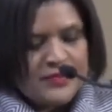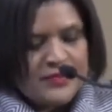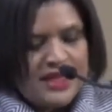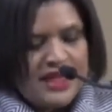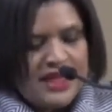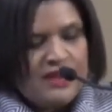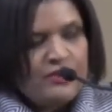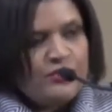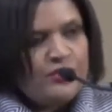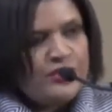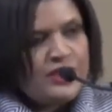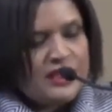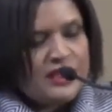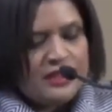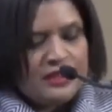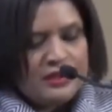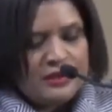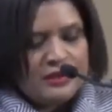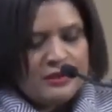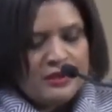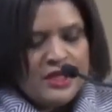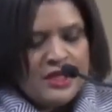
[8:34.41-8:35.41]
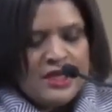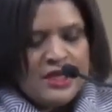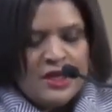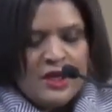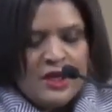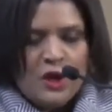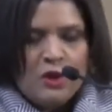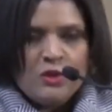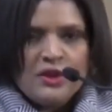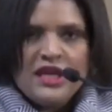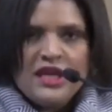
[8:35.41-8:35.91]
Every year,
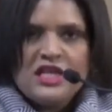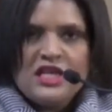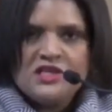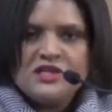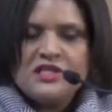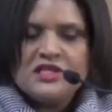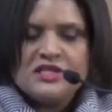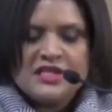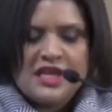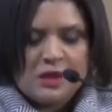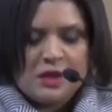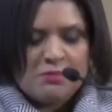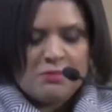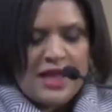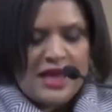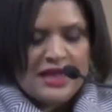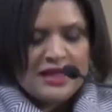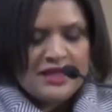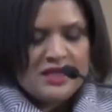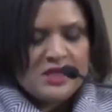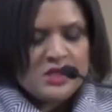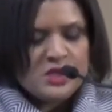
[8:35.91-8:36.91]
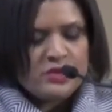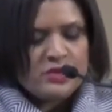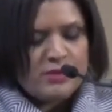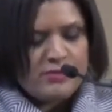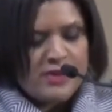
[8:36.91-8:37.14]
occasions like Black History